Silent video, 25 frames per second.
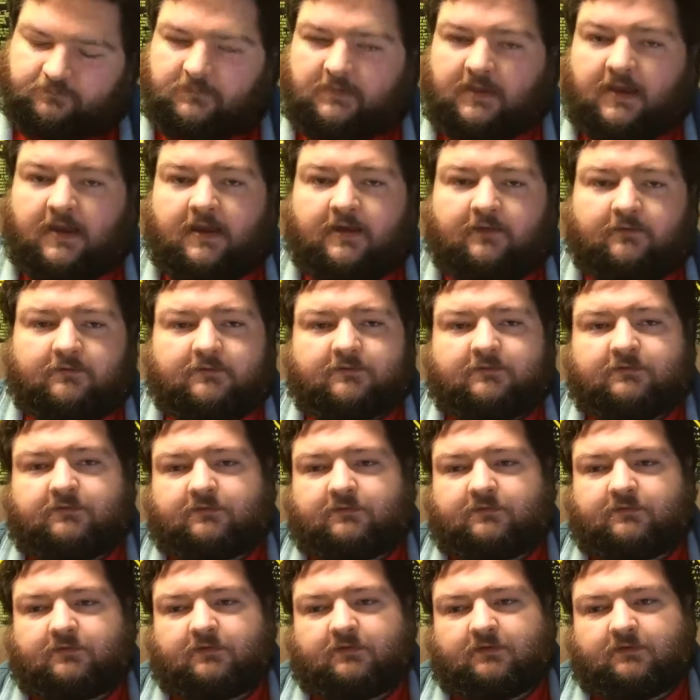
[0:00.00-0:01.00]
how
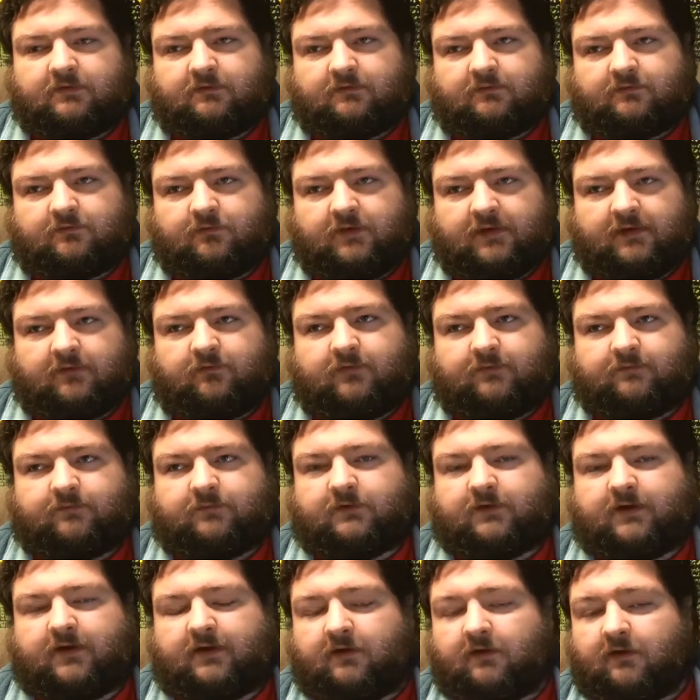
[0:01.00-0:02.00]
does green
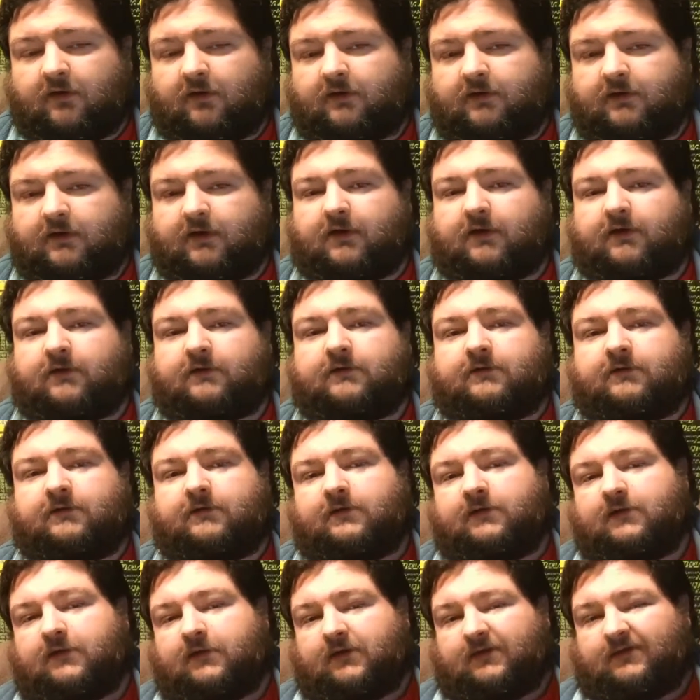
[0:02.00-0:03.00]
kryptonite hurt Clark?
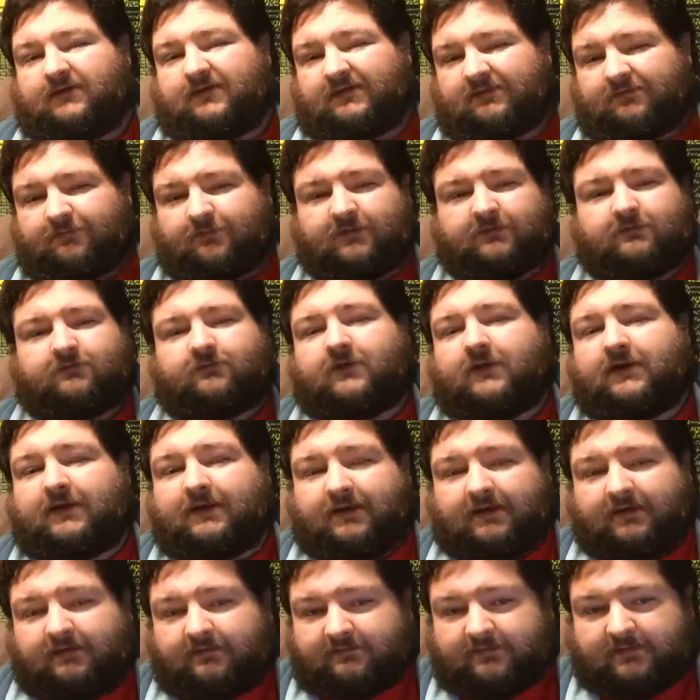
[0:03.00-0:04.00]
This one's really
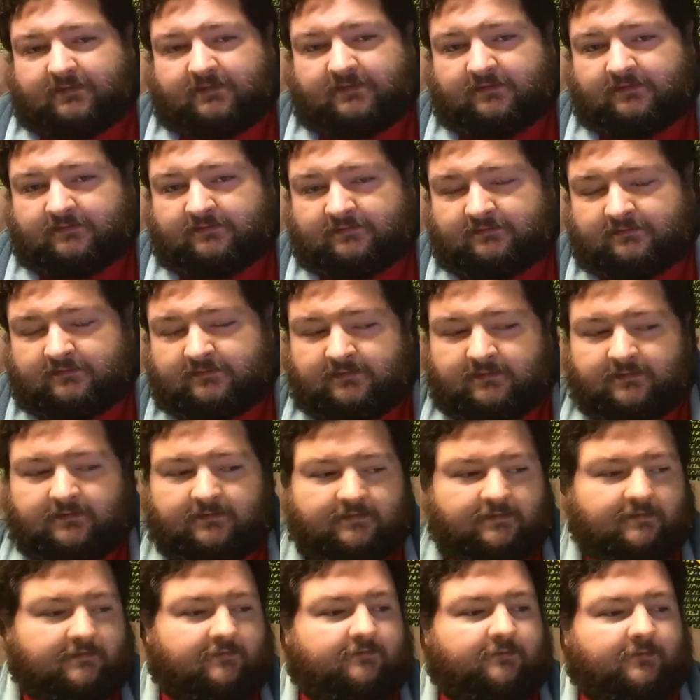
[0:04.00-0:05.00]
easy.
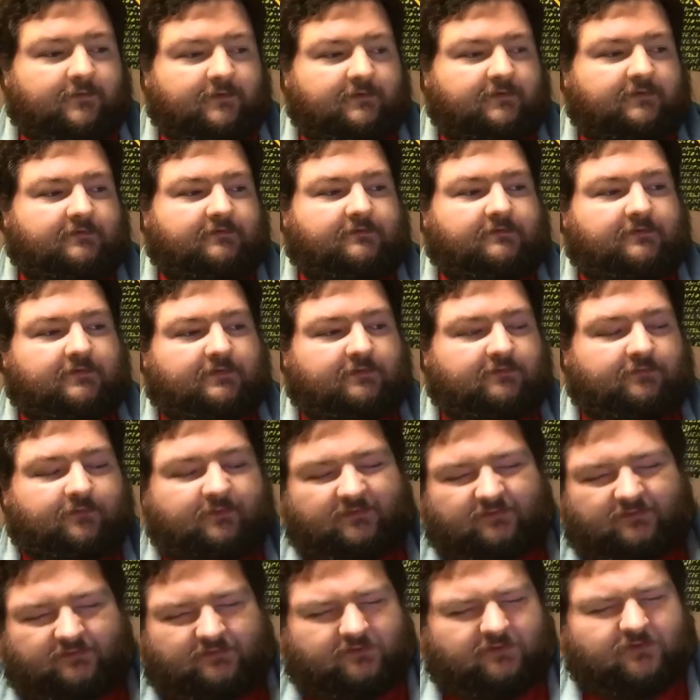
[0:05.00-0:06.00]
This one's
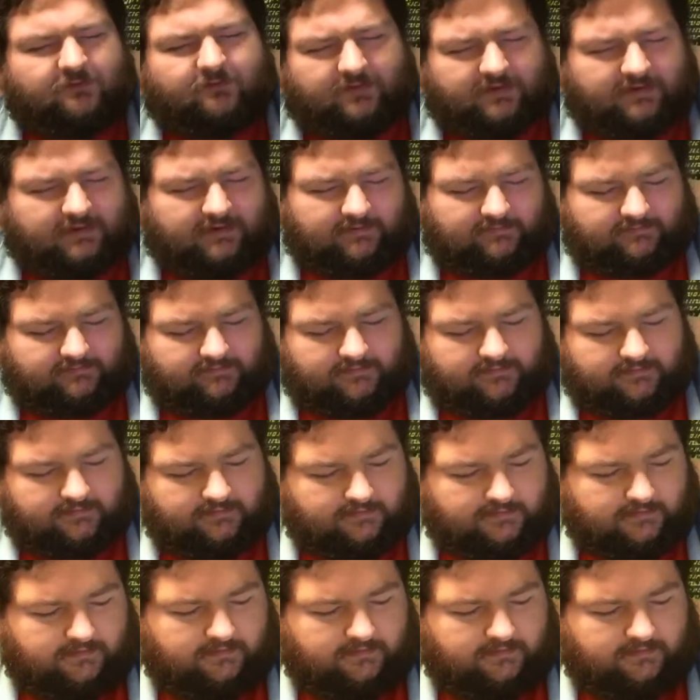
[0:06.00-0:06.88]
super easy.